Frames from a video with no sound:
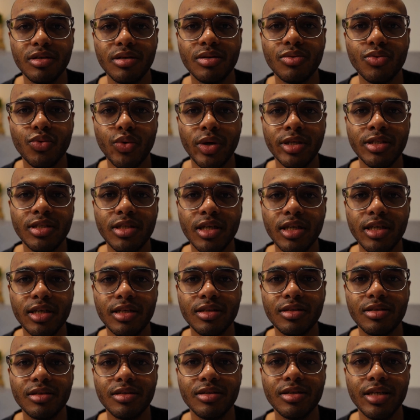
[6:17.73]

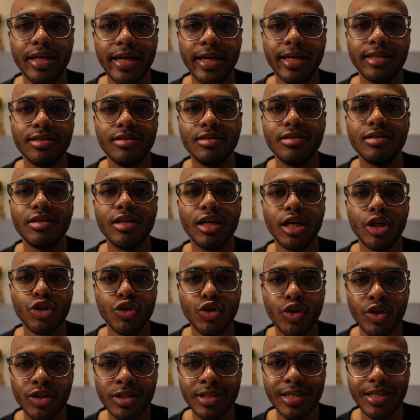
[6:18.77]
resilient, and
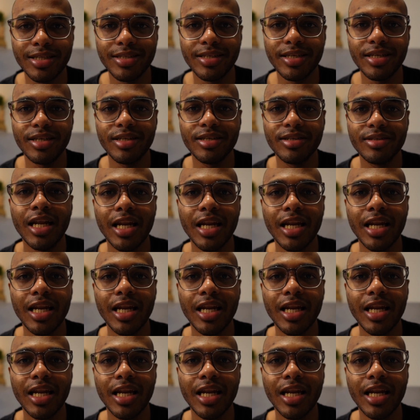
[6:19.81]
understanding.